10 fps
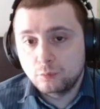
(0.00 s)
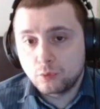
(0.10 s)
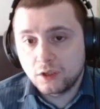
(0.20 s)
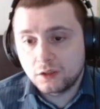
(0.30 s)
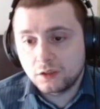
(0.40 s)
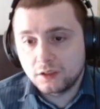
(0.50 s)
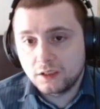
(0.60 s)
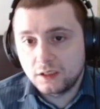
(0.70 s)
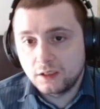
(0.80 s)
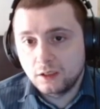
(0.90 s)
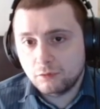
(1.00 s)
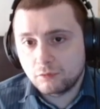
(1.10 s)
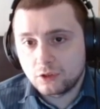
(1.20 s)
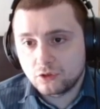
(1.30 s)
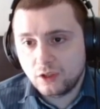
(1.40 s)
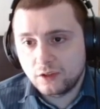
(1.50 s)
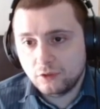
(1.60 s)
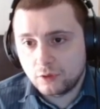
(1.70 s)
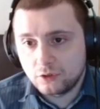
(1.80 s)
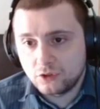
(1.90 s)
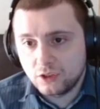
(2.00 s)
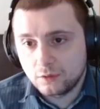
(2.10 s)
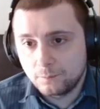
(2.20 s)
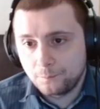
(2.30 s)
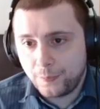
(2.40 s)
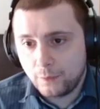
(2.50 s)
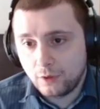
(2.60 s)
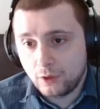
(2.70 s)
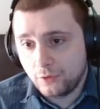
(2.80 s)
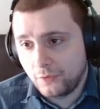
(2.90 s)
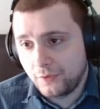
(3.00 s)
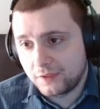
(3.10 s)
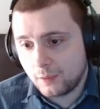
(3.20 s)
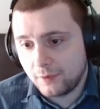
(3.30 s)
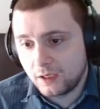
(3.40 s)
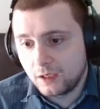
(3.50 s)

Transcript: bracelet in this range, not this range here, all right, although that's not bad.